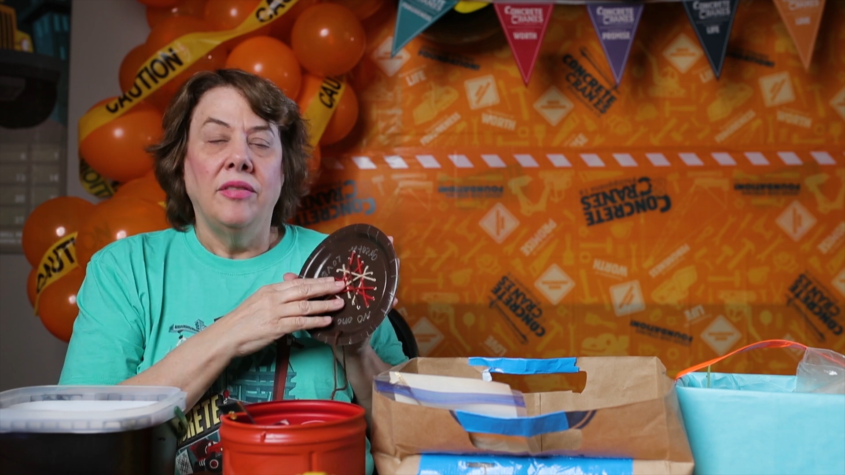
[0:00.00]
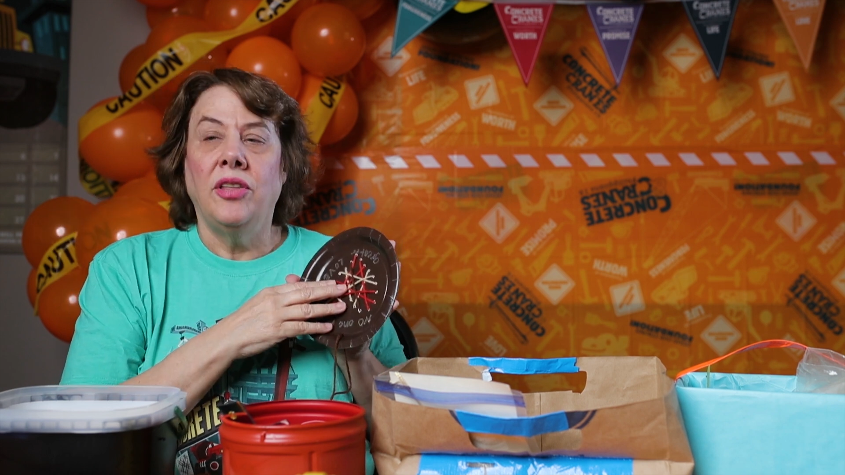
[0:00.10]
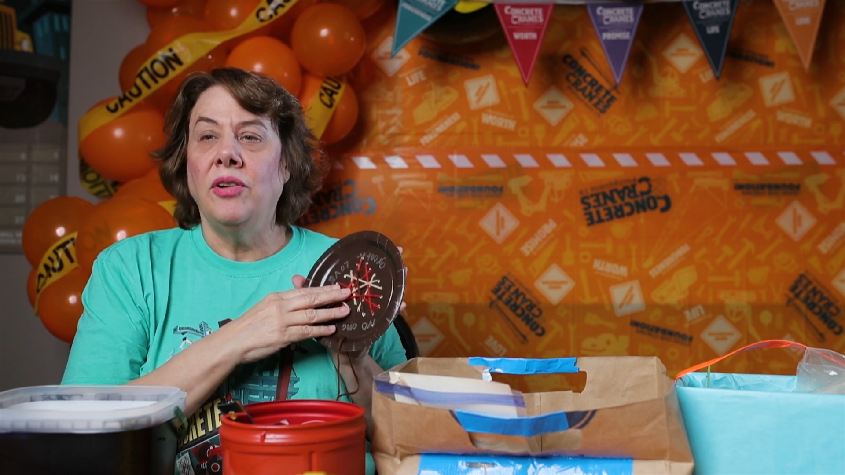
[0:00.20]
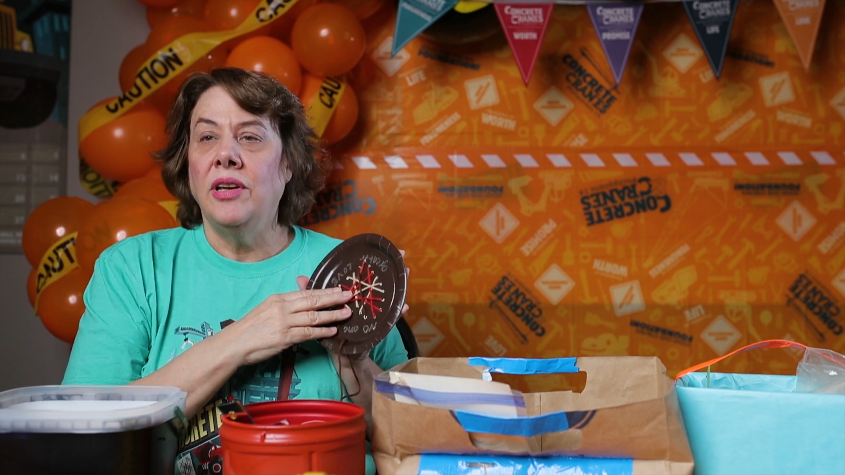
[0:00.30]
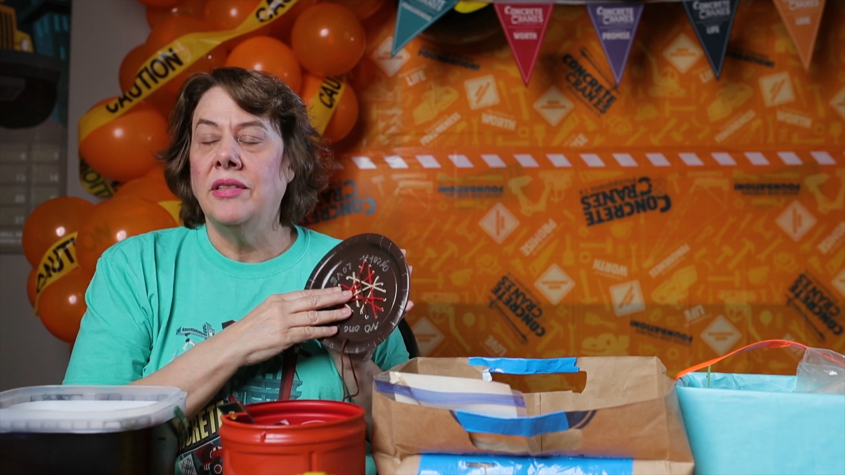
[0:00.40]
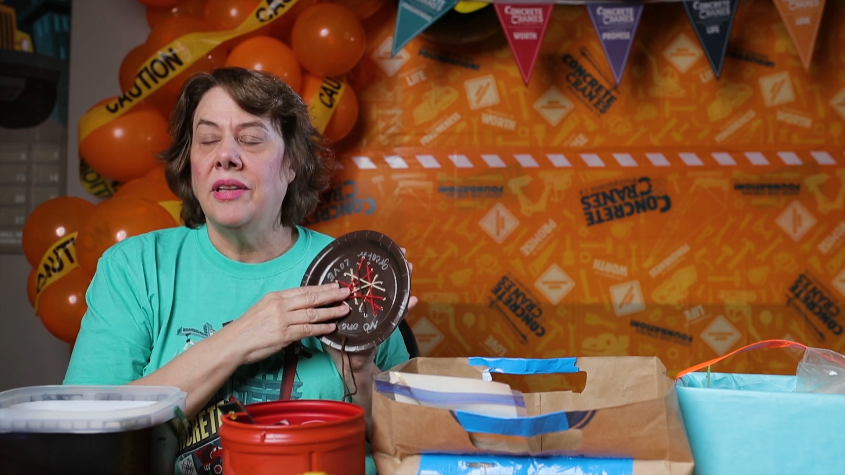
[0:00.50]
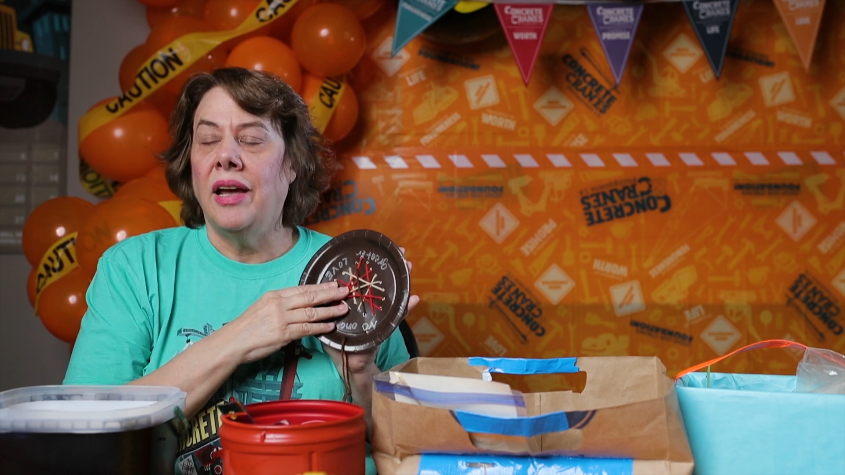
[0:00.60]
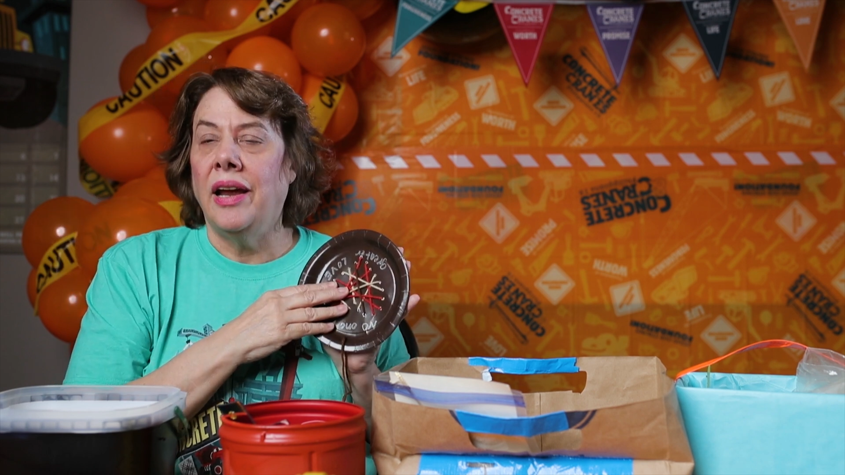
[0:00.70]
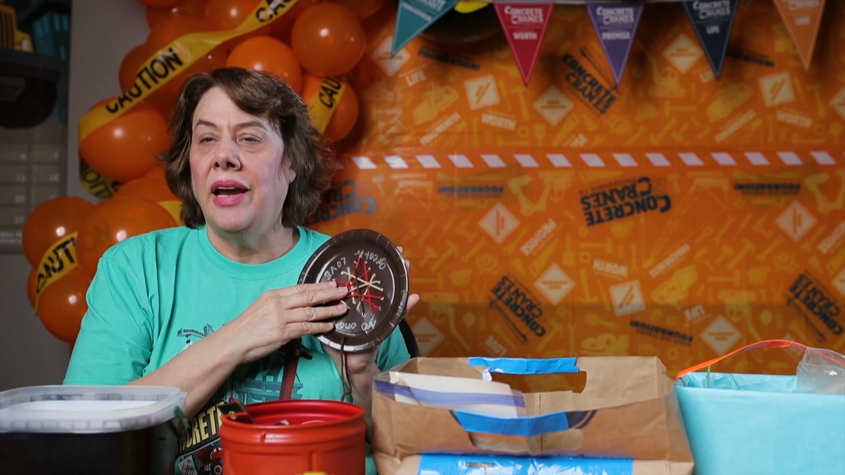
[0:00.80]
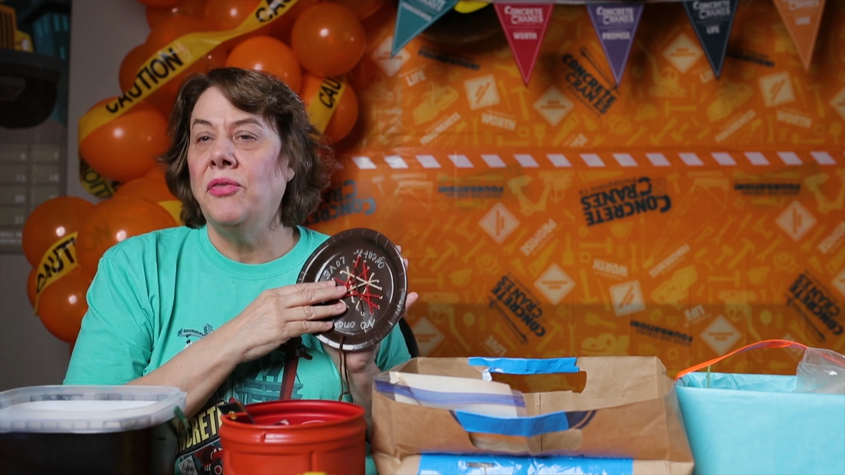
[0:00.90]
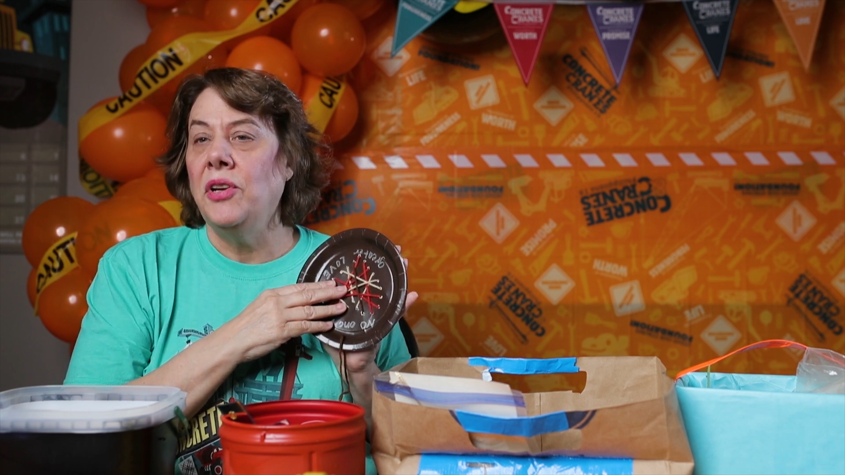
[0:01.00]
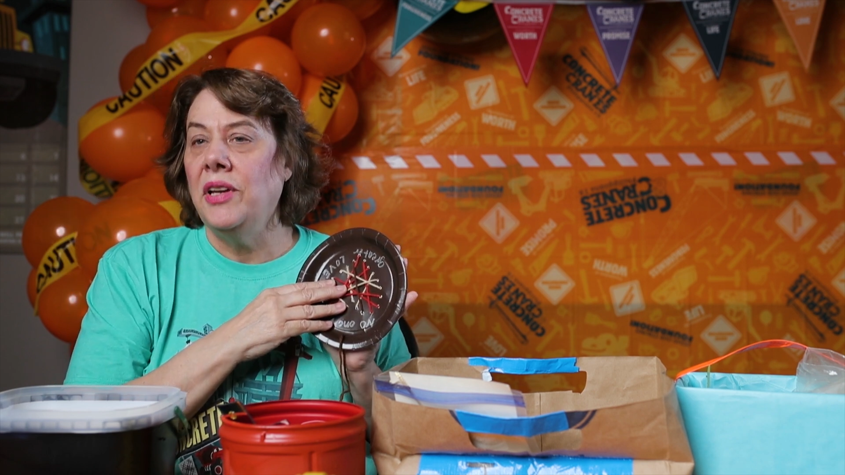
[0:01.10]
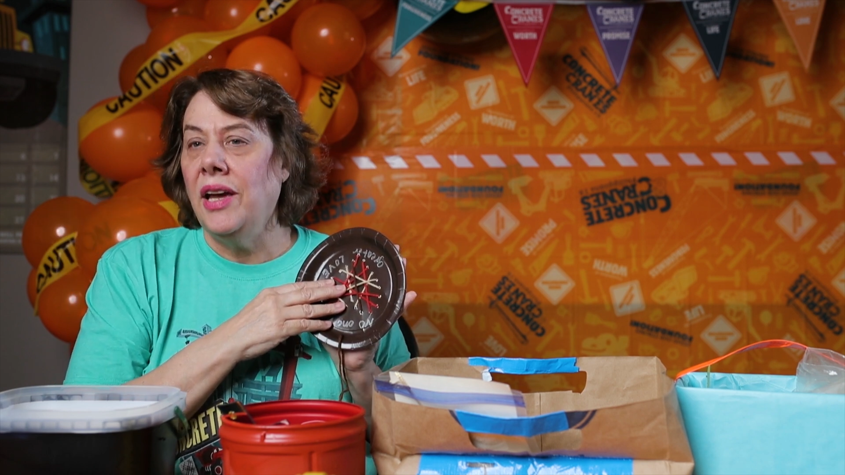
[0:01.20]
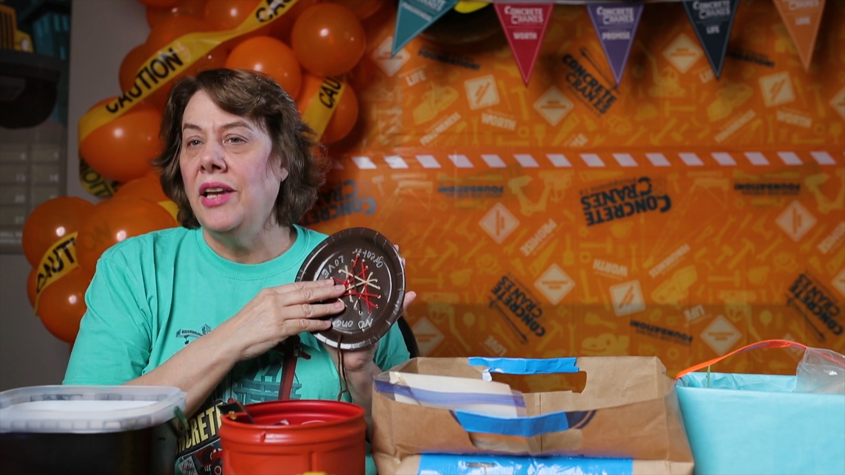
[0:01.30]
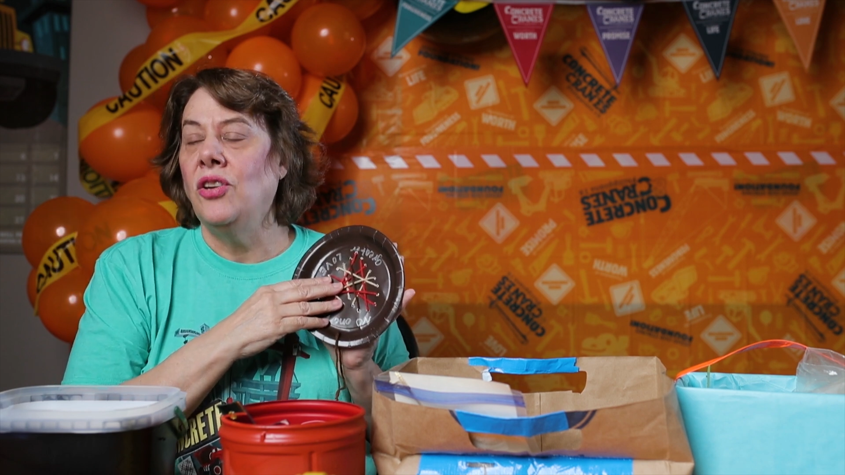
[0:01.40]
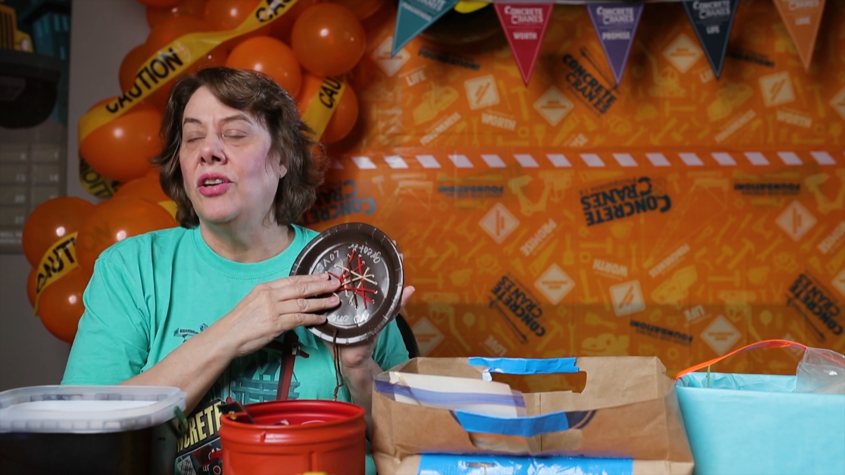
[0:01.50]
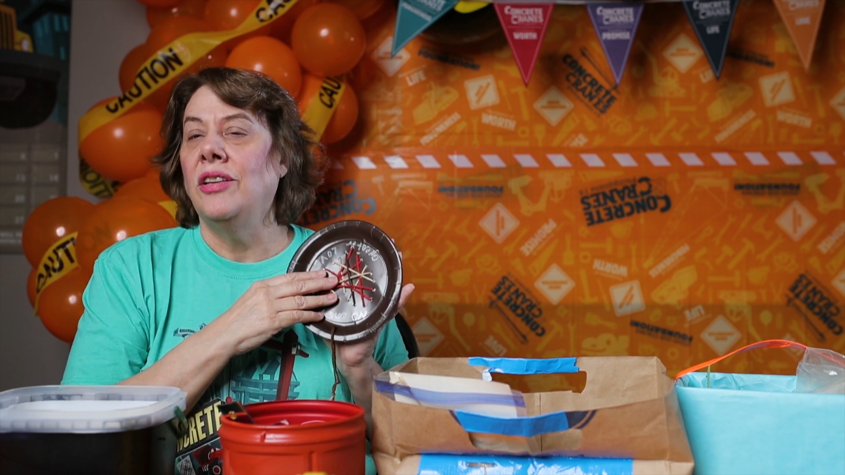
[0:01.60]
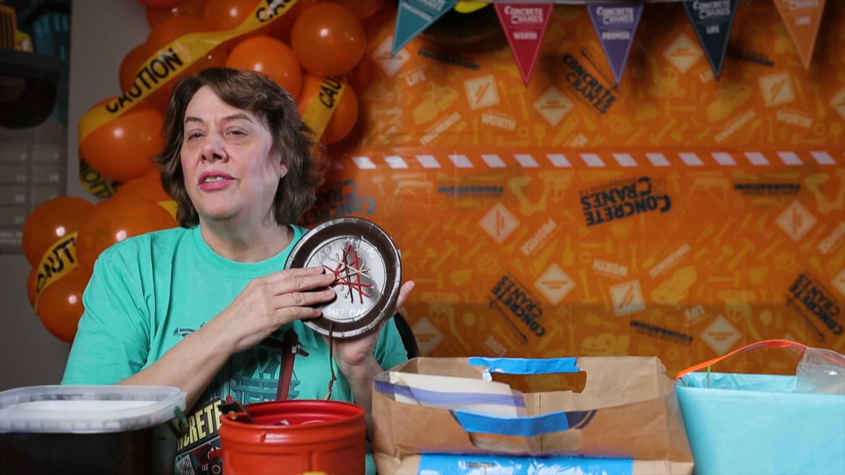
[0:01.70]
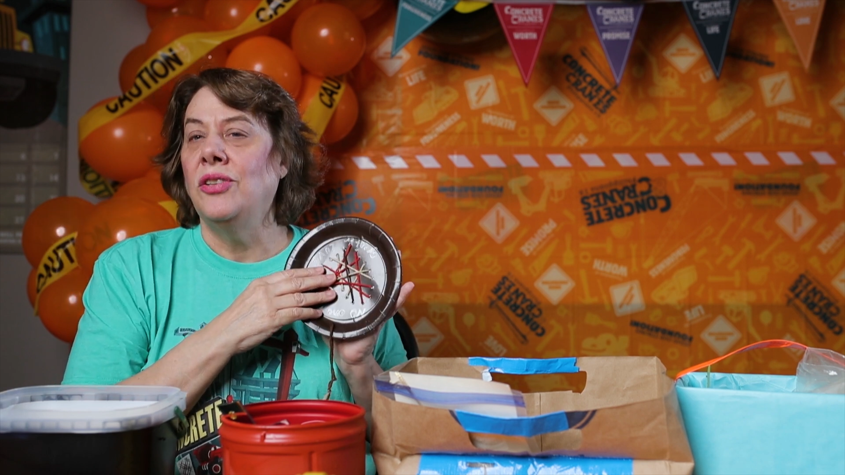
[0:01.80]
There is, every day you can